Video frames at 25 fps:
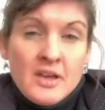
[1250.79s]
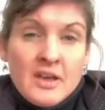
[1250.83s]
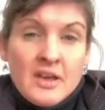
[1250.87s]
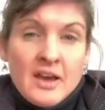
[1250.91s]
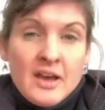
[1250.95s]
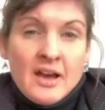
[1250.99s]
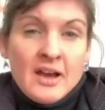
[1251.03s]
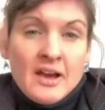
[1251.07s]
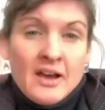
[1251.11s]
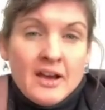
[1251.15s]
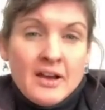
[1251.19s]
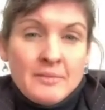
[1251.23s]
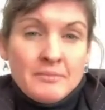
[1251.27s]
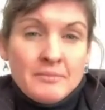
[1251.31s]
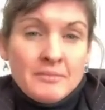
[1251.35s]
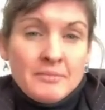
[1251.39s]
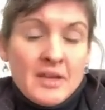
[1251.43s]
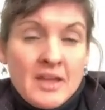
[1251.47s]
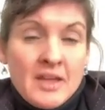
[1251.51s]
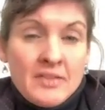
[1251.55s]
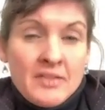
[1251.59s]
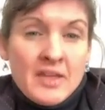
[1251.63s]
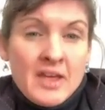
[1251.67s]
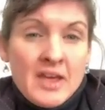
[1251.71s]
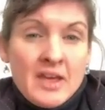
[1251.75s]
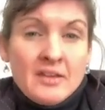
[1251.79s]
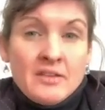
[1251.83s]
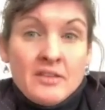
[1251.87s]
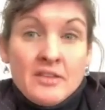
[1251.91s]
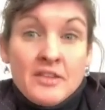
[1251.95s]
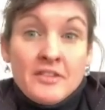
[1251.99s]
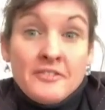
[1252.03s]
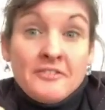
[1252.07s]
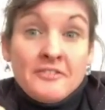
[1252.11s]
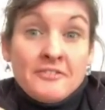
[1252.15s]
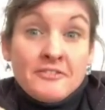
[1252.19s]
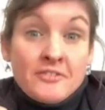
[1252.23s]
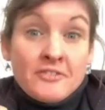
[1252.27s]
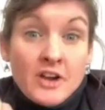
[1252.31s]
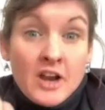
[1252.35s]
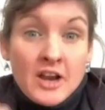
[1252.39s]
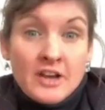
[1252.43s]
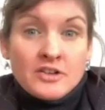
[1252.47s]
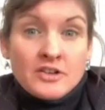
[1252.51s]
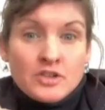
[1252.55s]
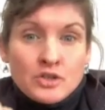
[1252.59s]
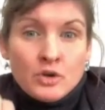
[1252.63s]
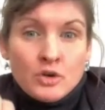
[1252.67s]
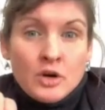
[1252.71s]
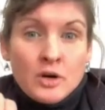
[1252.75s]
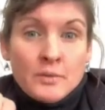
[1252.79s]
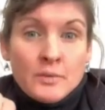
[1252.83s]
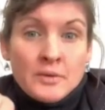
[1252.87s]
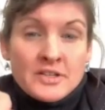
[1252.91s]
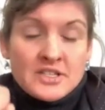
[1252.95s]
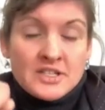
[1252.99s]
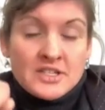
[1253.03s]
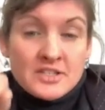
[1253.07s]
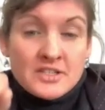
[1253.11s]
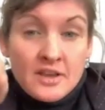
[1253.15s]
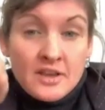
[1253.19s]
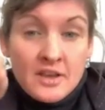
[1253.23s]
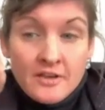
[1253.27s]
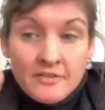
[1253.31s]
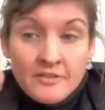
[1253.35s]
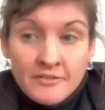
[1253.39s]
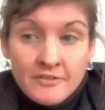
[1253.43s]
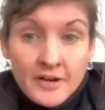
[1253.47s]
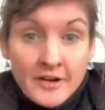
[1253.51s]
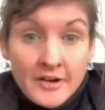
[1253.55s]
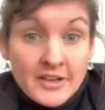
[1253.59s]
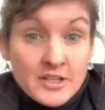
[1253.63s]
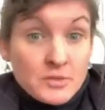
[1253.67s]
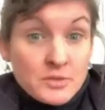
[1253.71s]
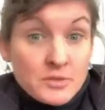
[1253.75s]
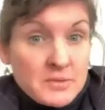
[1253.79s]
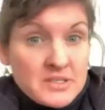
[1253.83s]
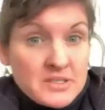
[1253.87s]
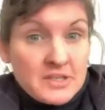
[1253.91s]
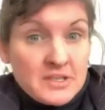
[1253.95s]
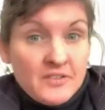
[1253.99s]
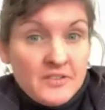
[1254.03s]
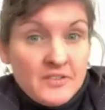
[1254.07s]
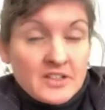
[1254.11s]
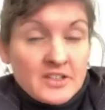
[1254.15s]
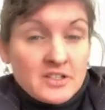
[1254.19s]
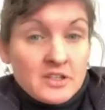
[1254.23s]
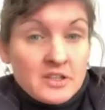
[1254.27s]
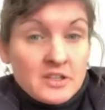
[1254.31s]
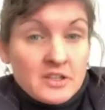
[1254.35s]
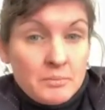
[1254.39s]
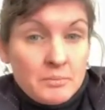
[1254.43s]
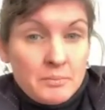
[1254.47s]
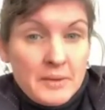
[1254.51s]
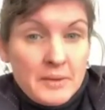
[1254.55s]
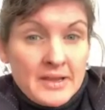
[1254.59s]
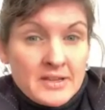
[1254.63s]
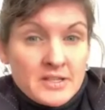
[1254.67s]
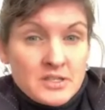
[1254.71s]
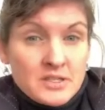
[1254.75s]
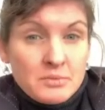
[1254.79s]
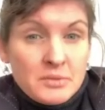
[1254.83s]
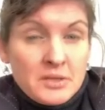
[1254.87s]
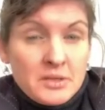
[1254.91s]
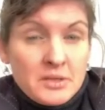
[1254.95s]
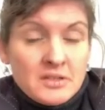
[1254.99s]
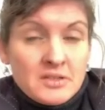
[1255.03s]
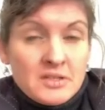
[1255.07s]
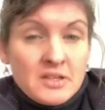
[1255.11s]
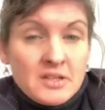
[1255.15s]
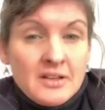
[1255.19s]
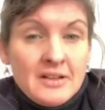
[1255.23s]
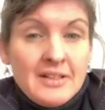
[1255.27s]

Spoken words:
And then the front door was very specific to the basement,